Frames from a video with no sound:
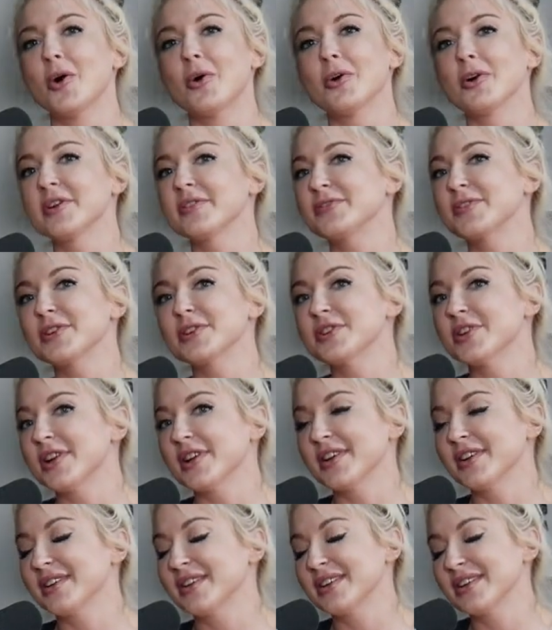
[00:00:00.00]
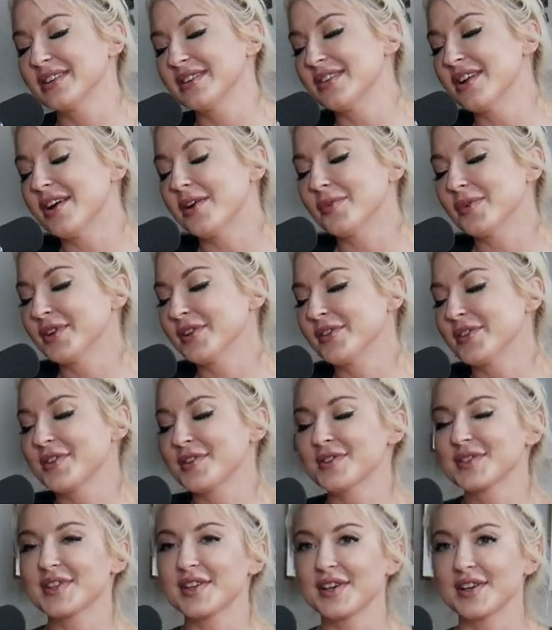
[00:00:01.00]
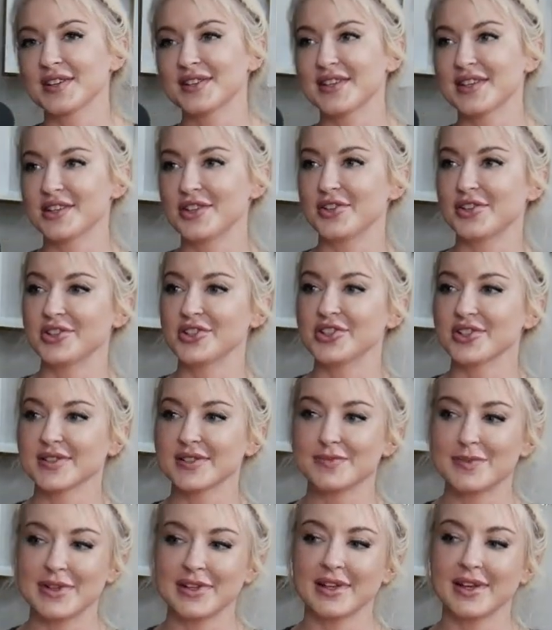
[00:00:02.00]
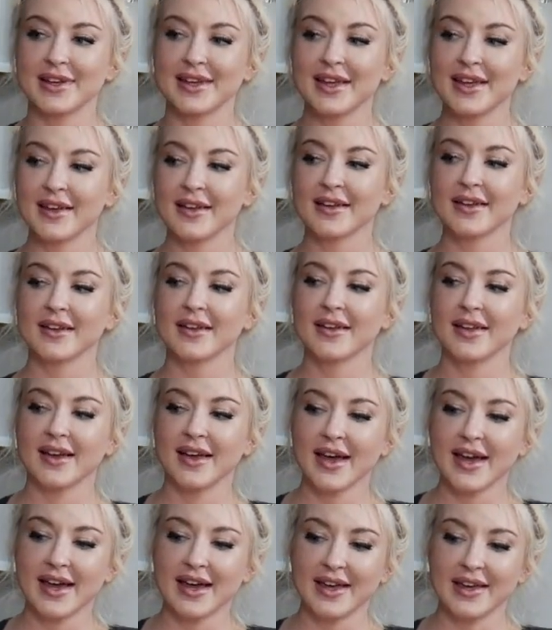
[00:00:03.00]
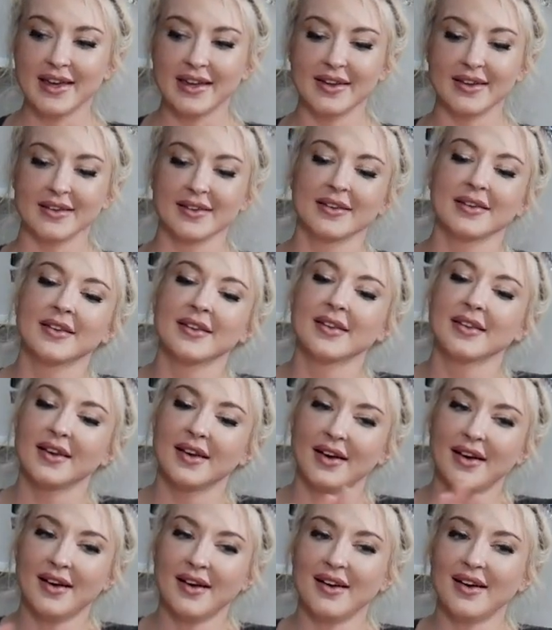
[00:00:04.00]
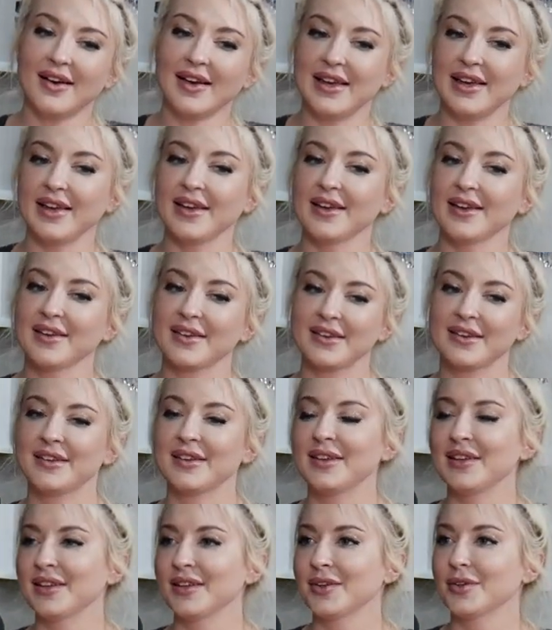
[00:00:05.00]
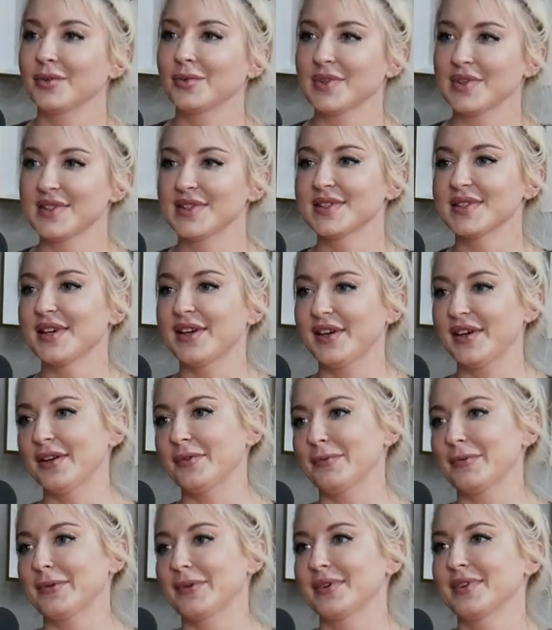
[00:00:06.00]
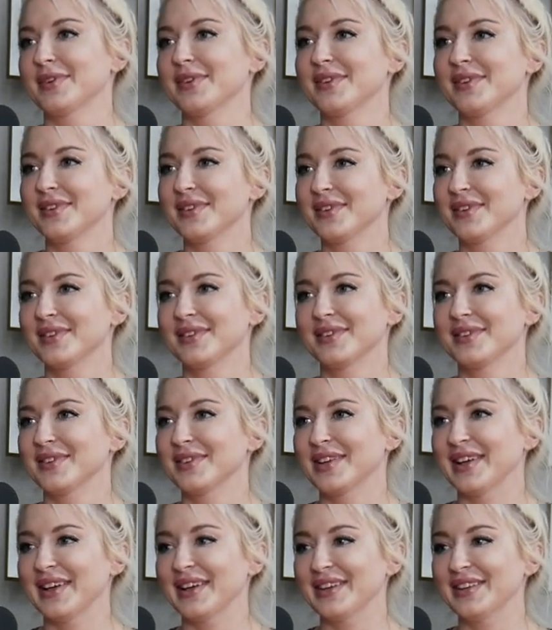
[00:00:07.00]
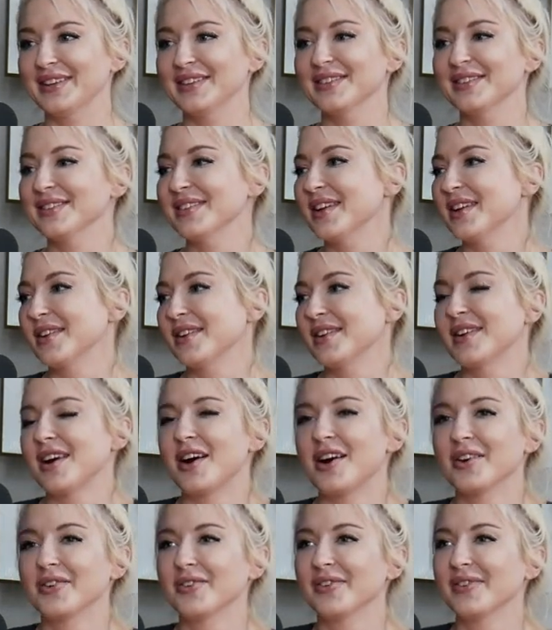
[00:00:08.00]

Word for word: or if you're not not one of those kind then you can just be like hey hi what's up and or like I'll, your